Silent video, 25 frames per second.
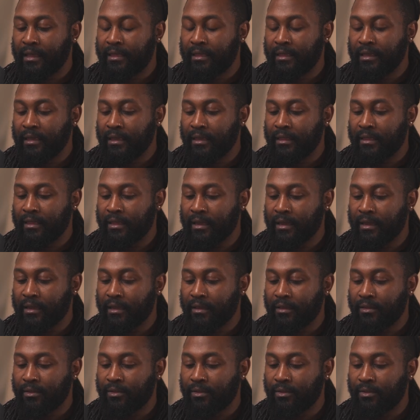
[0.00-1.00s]
think
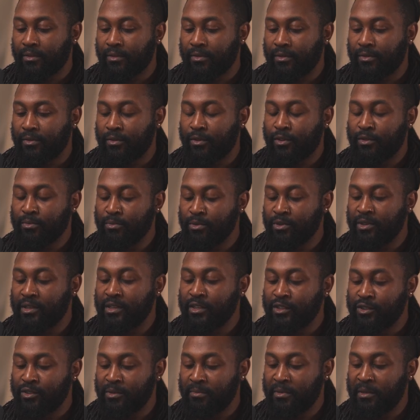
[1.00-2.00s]
that
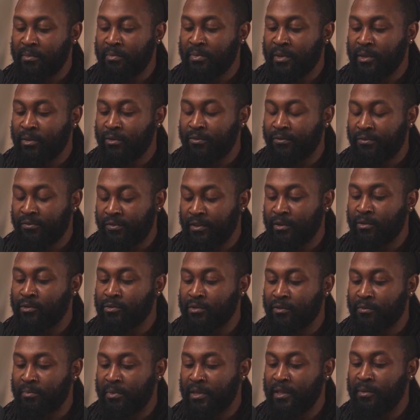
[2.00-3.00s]
community should be filled
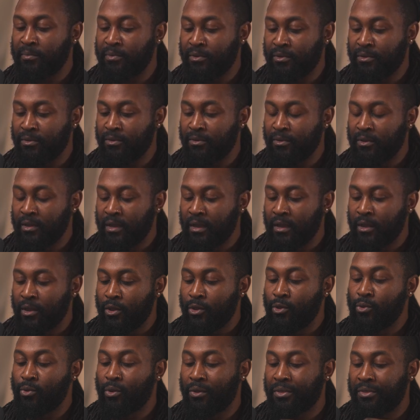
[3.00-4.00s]
with people
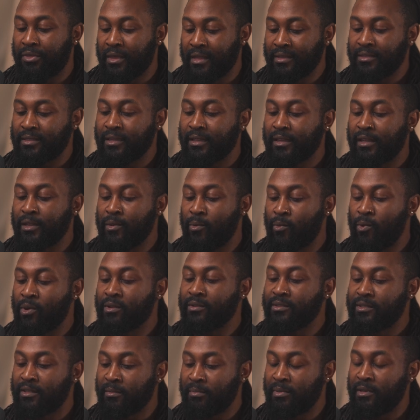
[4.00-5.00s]
who authentically
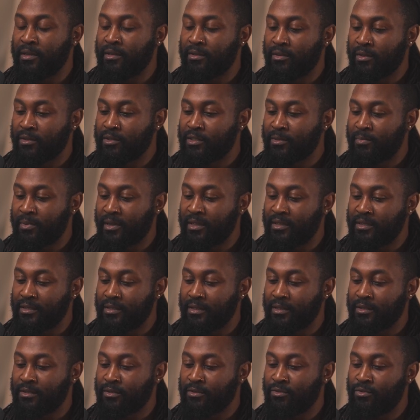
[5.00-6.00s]
want to be in those
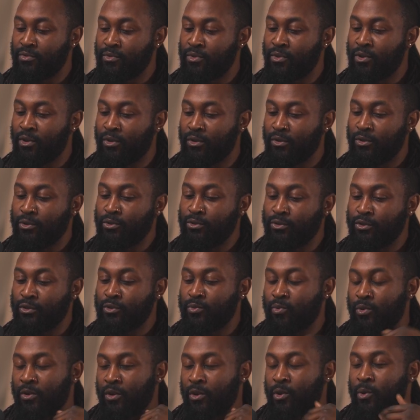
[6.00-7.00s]
spaces, not who
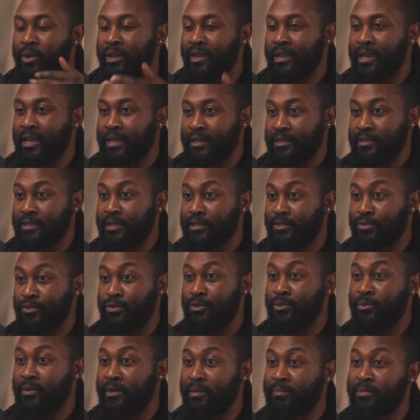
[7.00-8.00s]
just want quick access
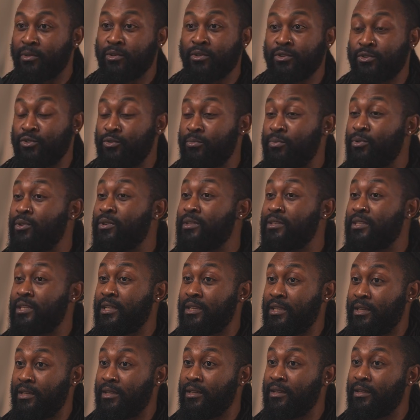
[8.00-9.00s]
to it because you bought a
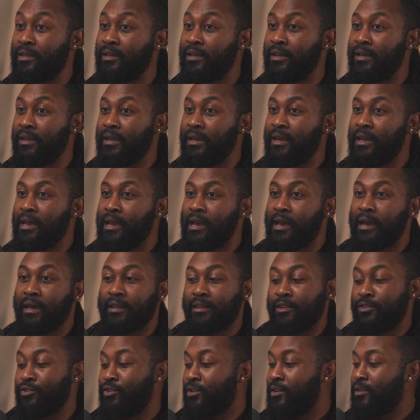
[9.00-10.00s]
ticket
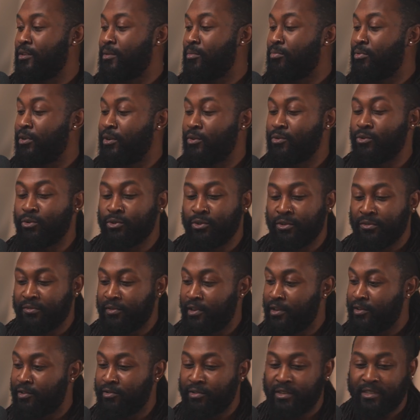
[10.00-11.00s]
and then you're going to bring all your
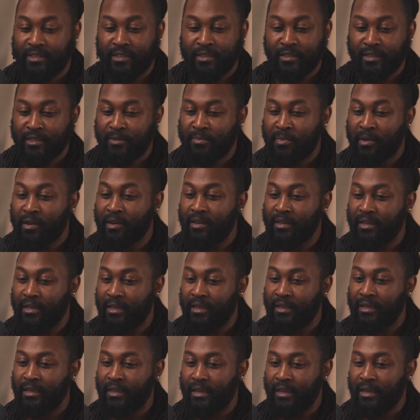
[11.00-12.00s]
fuckeries to this
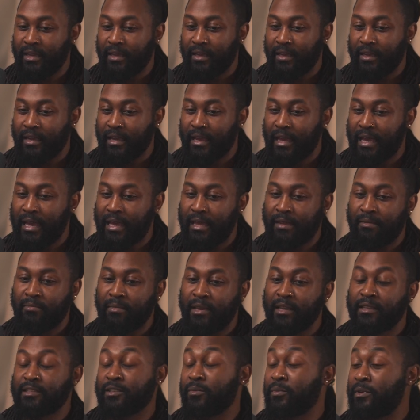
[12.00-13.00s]
party and
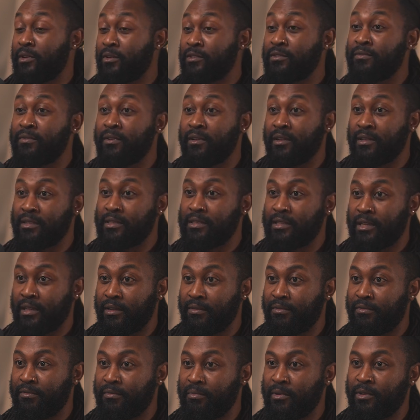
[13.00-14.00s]
make someone else feel
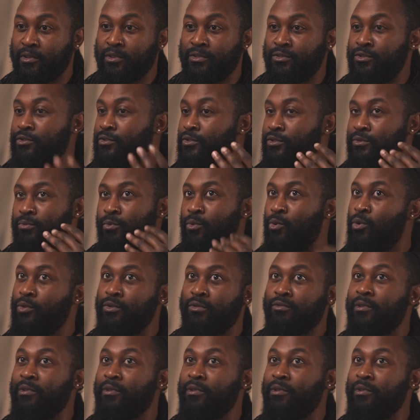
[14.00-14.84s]
unsafe because you just wore the